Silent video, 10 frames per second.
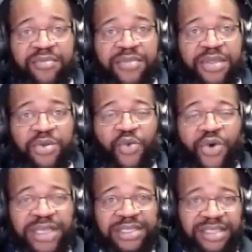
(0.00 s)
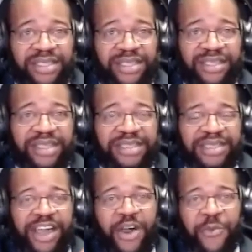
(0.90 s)
one, to
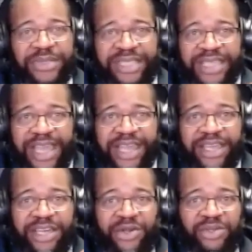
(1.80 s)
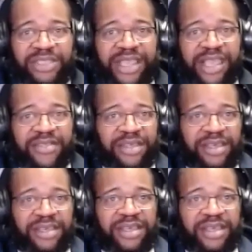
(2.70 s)
help us to kind of understand
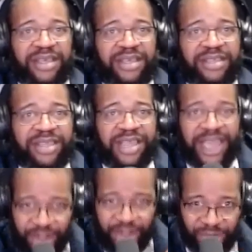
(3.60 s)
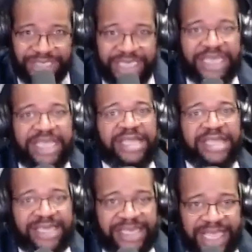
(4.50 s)
the kind of quotidian,
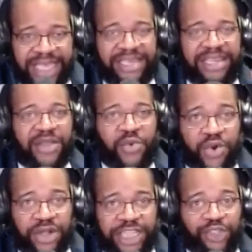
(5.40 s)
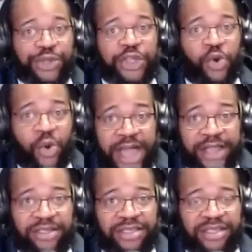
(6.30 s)
the day-to-day work that's
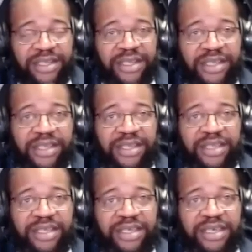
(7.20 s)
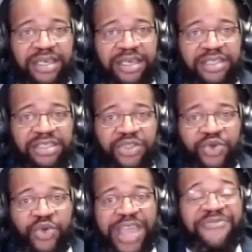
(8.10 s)
required
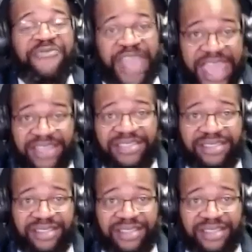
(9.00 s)
to advance